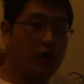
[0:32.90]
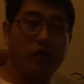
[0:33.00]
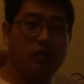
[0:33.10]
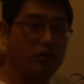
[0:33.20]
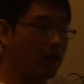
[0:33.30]

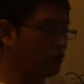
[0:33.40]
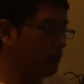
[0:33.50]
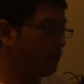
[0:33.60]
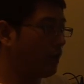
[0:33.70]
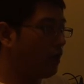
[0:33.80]

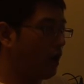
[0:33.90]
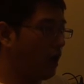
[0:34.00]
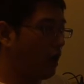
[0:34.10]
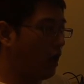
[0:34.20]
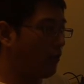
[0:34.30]
introduction,
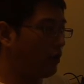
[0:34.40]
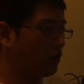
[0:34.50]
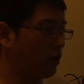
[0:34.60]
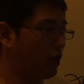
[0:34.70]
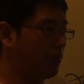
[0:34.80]
I will
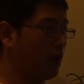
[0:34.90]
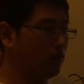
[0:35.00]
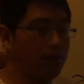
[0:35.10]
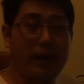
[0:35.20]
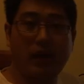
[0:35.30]
talk
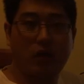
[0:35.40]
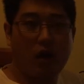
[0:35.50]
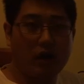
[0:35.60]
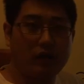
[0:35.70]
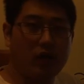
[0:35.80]
about the
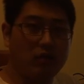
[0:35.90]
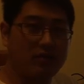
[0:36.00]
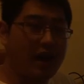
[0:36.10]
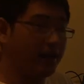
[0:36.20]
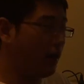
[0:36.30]
background of
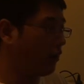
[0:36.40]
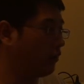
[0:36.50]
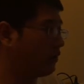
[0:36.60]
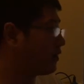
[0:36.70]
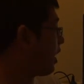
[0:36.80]
sign
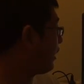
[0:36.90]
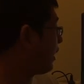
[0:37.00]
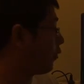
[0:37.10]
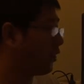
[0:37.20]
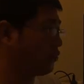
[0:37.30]

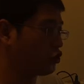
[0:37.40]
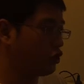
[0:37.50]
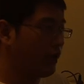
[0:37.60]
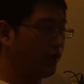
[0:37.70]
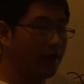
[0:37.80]

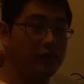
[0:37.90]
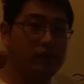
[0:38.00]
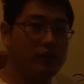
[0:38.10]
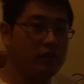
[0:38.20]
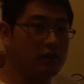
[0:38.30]
language
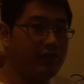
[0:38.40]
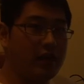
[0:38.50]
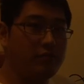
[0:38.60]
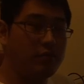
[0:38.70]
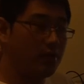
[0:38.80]
and the
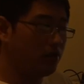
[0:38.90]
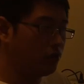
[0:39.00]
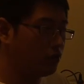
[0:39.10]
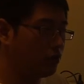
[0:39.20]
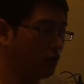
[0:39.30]

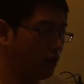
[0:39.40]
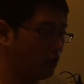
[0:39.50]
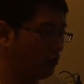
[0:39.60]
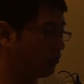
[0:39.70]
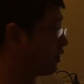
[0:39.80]
development
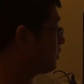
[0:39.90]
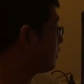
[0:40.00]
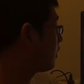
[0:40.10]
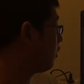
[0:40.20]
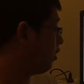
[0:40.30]
of
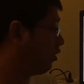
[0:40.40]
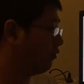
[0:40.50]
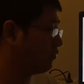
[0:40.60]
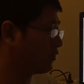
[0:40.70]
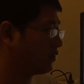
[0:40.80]
sensor
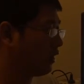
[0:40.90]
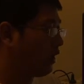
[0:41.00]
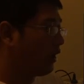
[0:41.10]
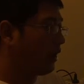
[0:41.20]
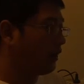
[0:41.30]
globes
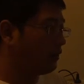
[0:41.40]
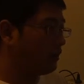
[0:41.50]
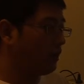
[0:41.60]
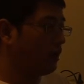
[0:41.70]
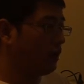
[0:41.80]
and
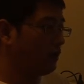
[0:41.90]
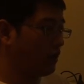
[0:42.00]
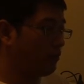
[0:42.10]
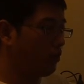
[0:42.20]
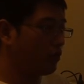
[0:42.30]

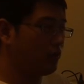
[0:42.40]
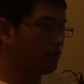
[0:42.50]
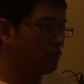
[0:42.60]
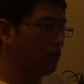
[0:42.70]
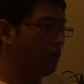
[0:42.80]
the
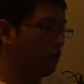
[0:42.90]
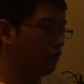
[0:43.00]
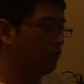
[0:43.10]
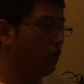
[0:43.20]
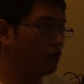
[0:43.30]
importance
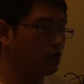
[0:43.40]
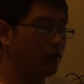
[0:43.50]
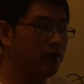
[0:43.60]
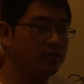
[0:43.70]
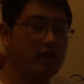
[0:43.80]
of
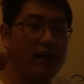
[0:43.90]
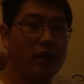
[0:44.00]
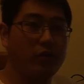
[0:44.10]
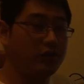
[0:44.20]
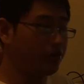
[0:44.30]
Australian Sign
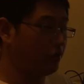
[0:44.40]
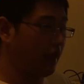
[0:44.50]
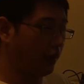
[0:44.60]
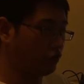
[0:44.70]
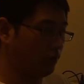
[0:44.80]
Language
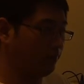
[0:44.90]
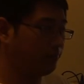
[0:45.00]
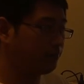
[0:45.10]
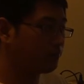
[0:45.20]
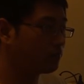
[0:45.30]
detection.
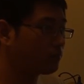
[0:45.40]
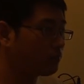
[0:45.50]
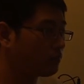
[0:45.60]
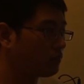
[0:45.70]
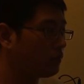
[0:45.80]

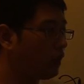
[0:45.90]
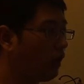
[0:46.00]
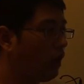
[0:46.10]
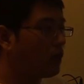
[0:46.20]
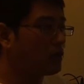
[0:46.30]

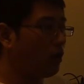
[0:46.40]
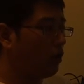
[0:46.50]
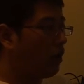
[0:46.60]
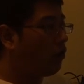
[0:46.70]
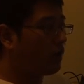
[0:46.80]

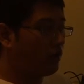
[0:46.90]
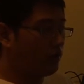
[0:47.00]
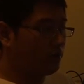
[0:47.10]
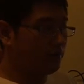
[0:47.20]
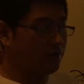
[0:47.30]
So, what is